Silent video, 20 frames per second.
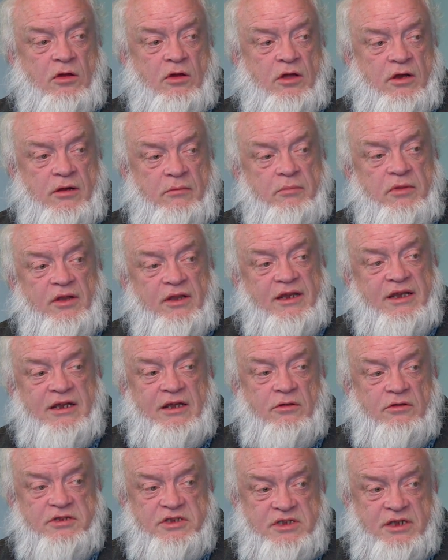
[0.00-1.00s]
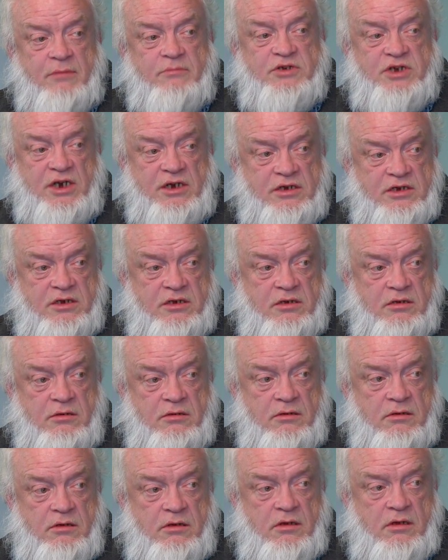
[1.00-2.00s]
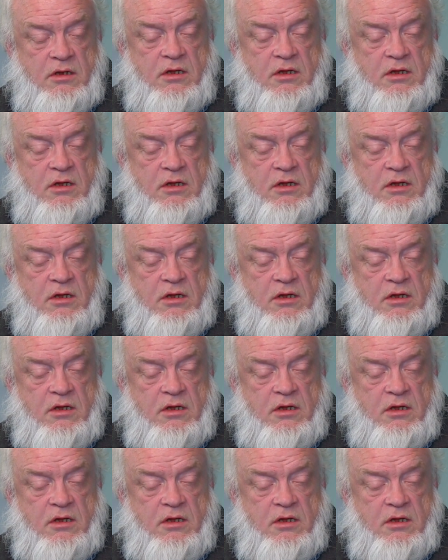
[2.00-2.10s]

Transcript: on a political subject, yeah.